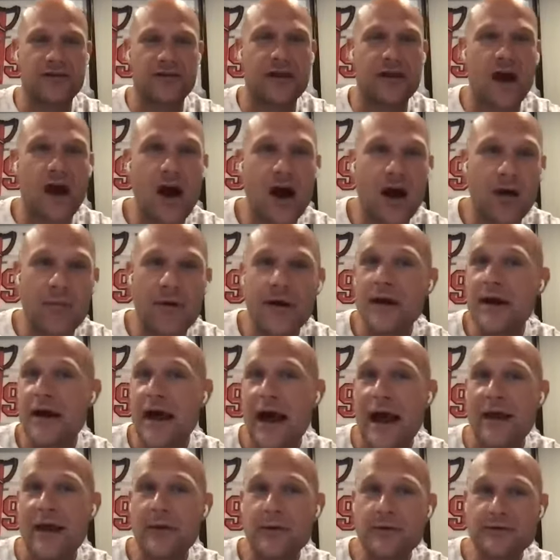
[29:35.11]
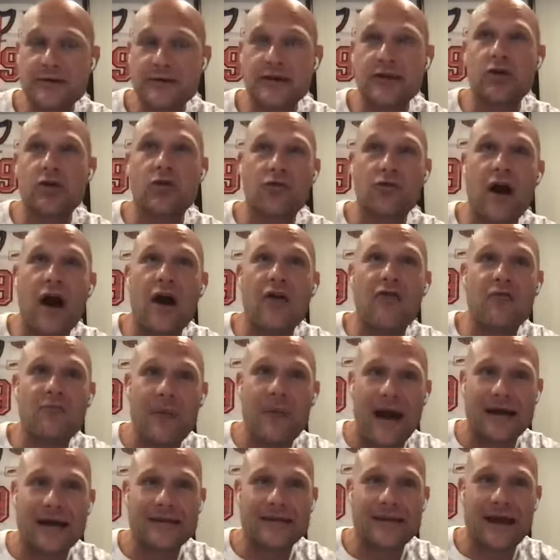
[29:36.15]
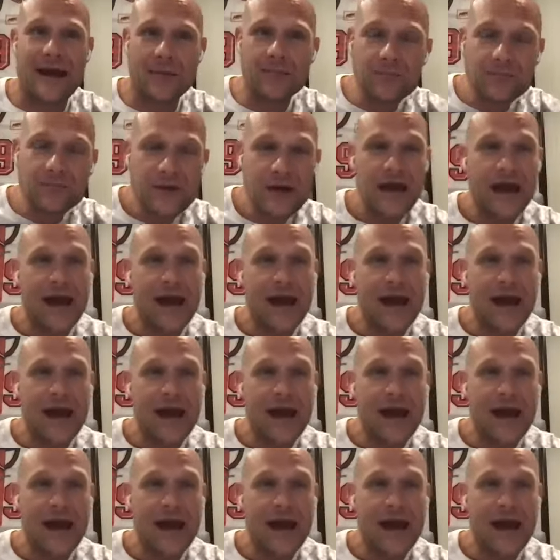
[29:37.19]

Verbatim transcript: the, hub. And it was a little rough back then.